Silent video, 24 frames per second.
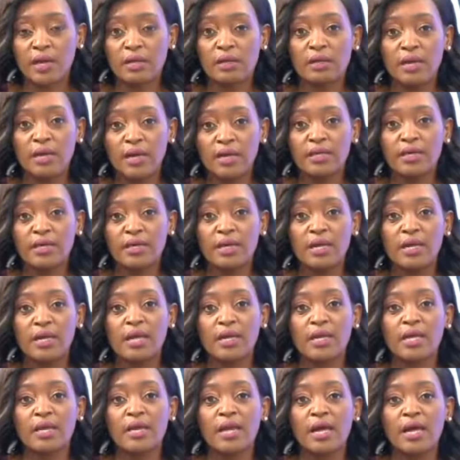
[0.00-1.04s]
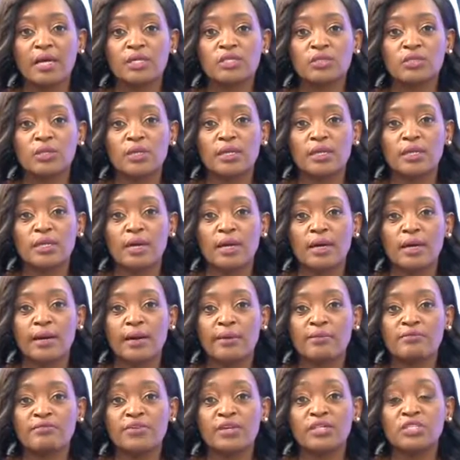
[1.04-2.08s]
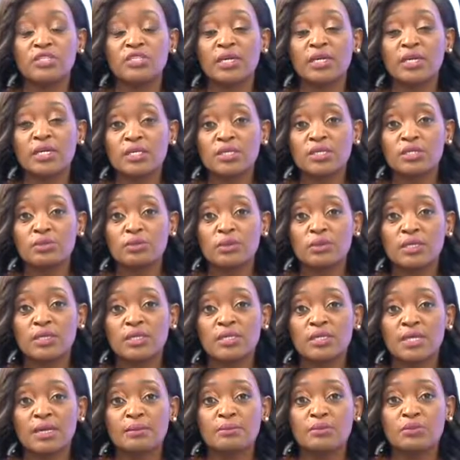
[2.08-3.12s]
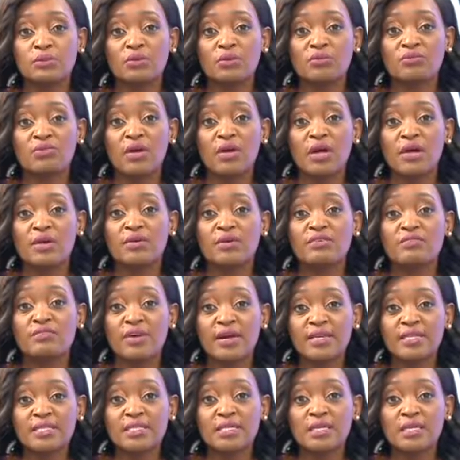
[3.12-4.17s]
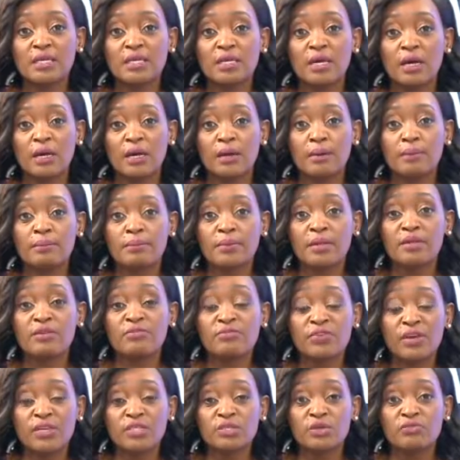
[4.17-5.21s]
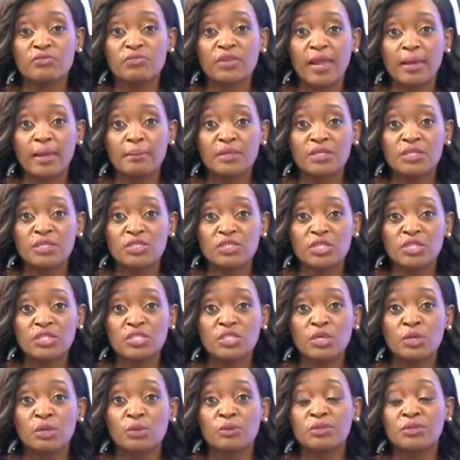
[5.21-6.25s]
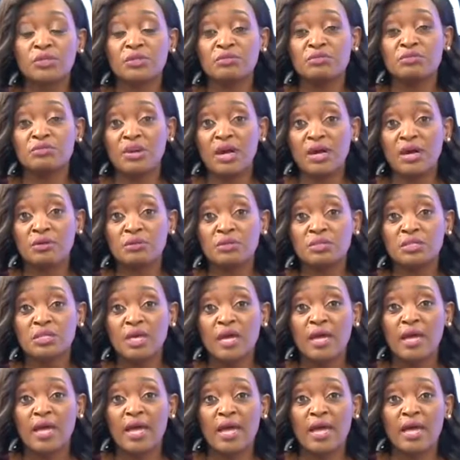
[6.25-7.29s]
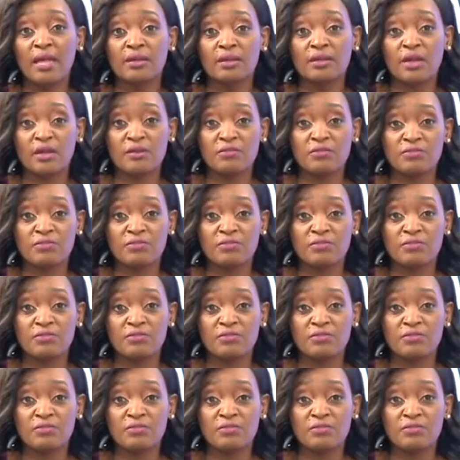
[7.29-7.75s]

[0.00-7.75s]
Kenya can actually venture into in terms of reversing effects of climate change, including drought and